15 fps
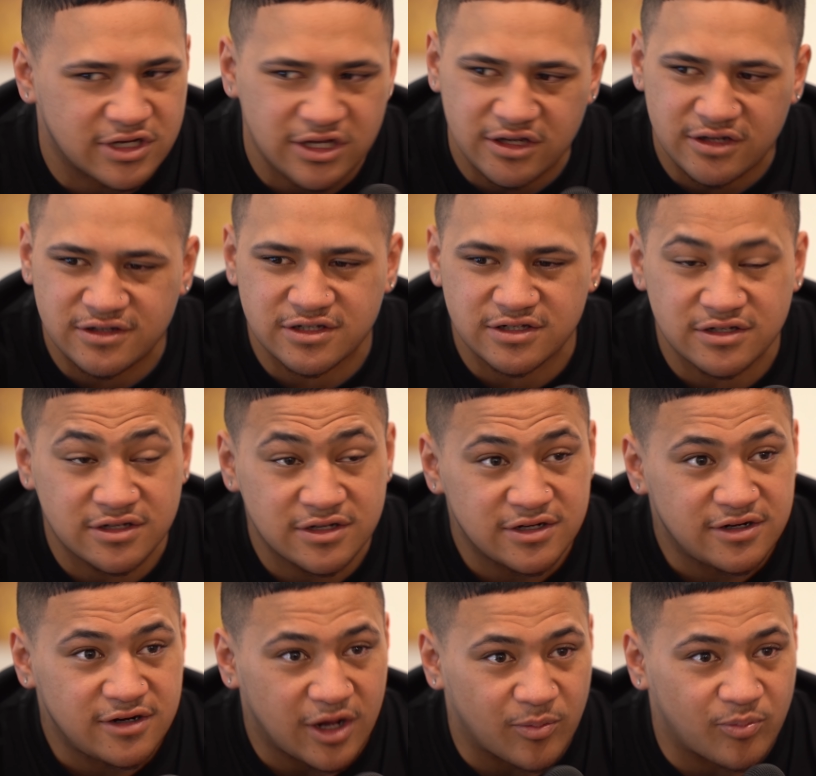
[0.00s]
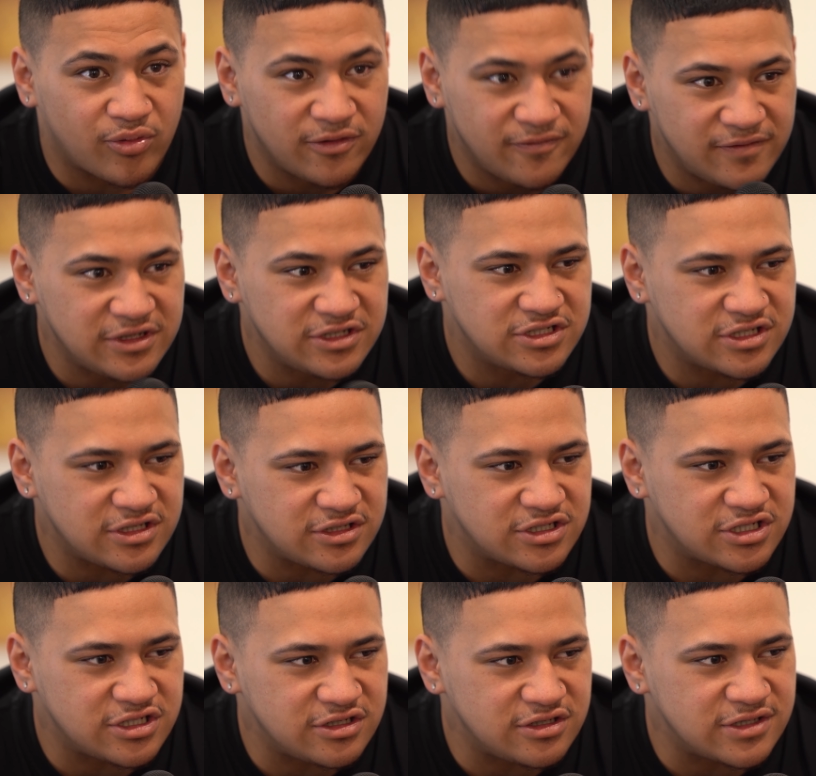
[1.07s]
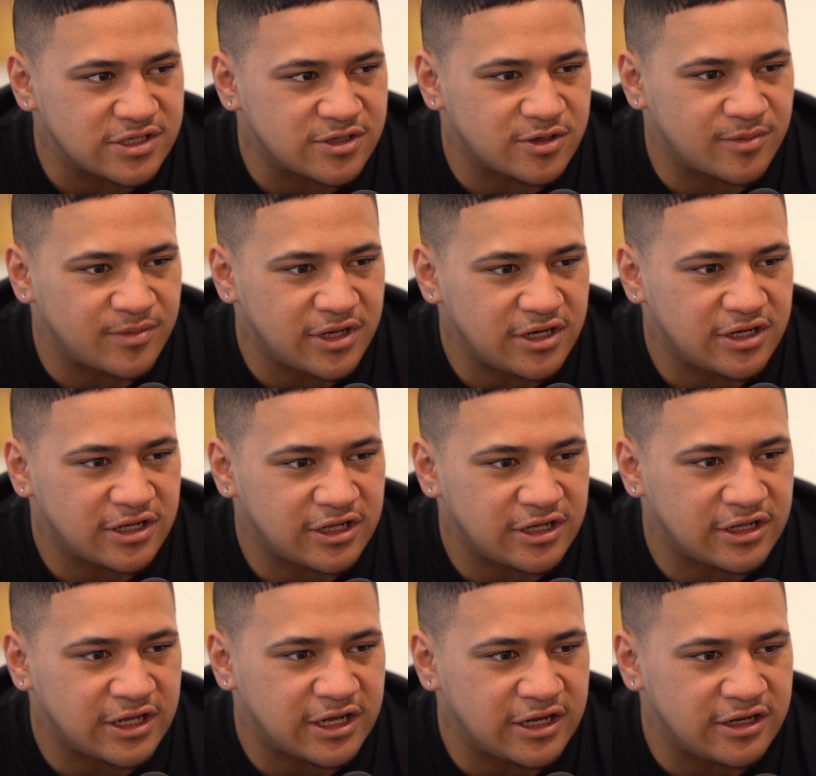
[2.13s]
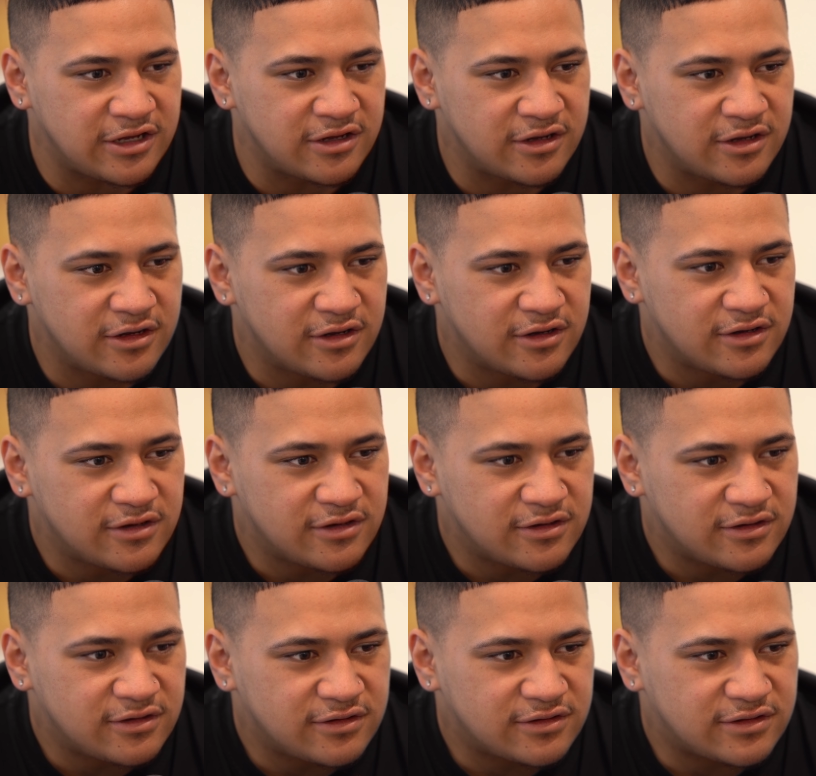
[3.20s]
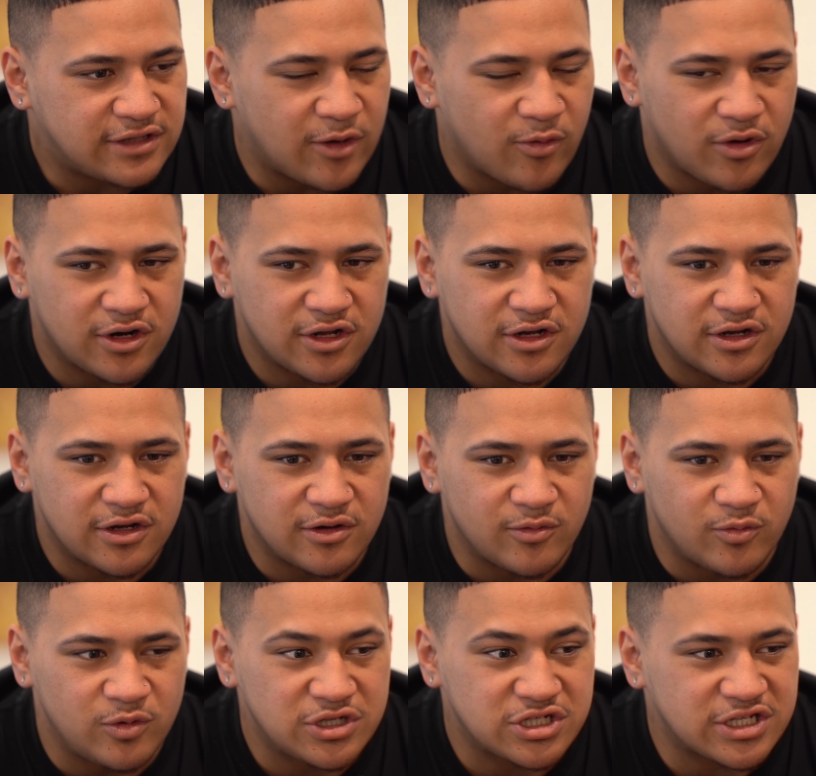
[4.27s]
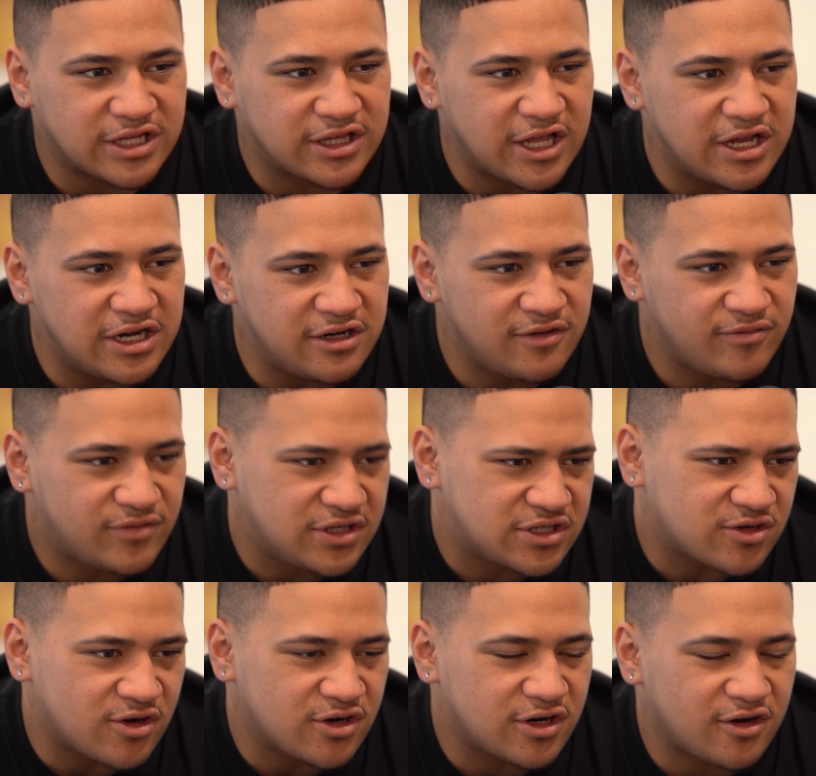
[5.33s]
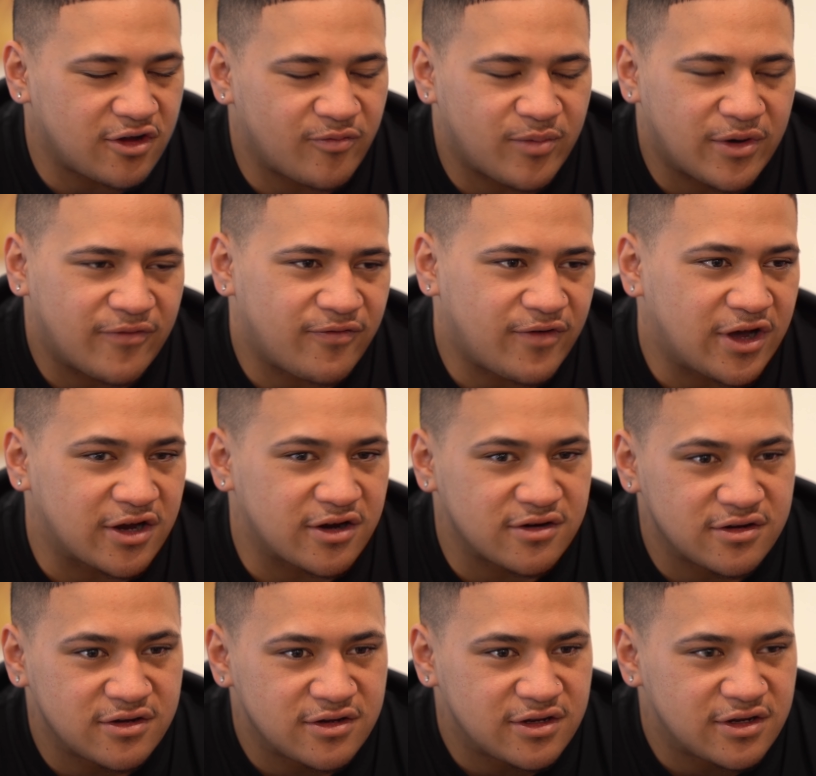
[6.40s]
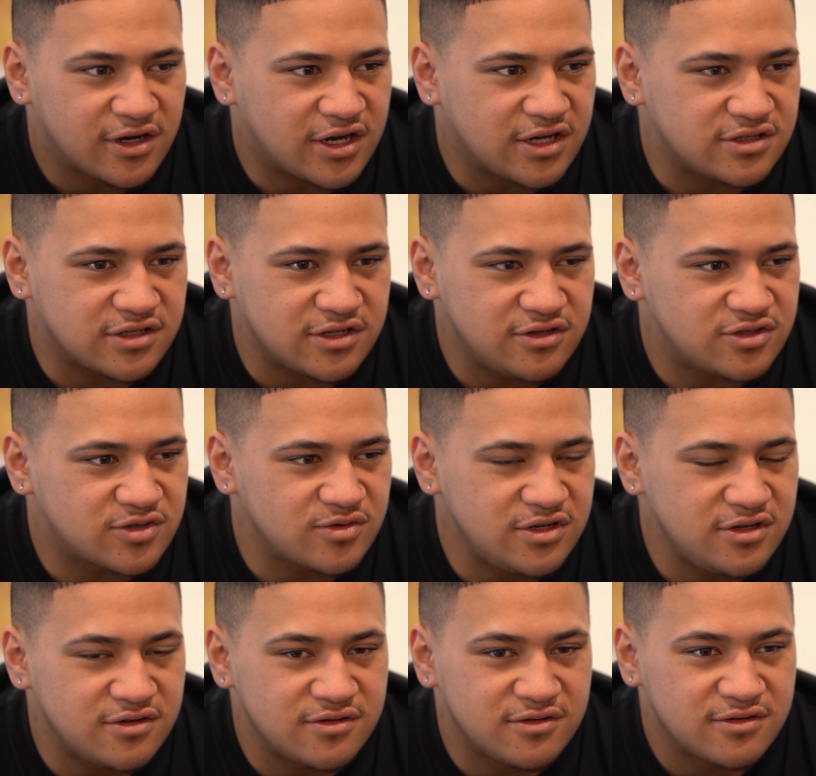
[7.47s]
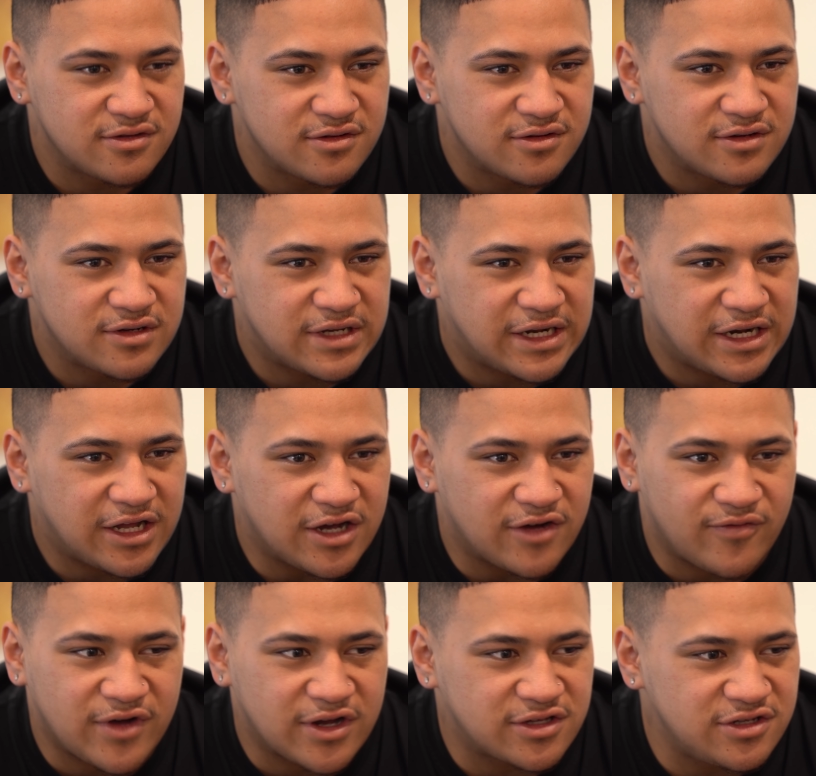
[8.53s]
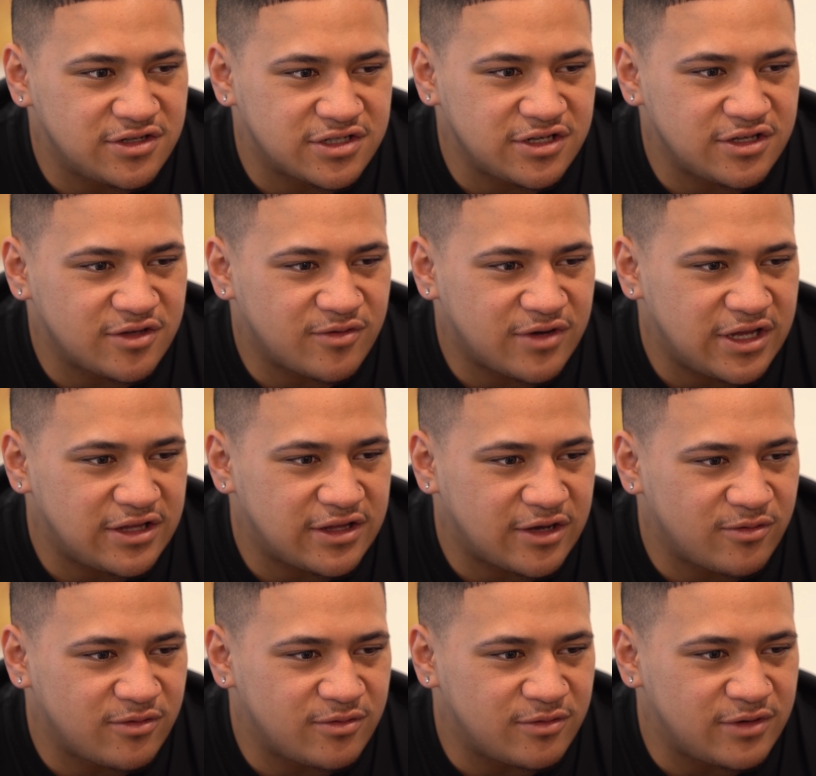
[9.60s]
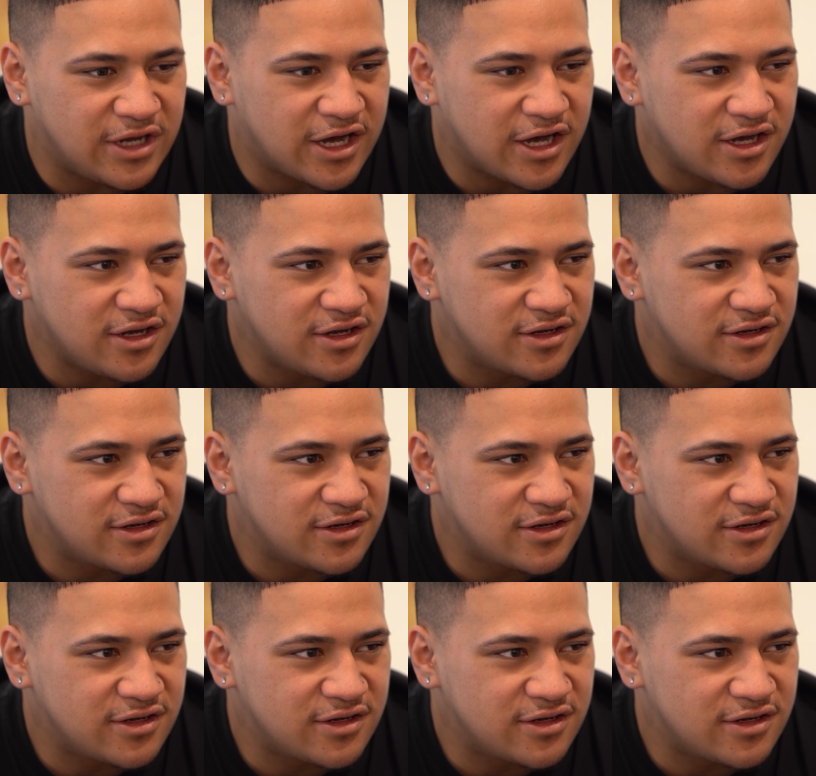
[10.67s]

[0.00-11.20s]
kids, like, privileged and shit, you know what I mean, and then they want to wish that they lived this kind of life, but fuck, cuz, are you sweet? Like, fuck, do you see the way that we are?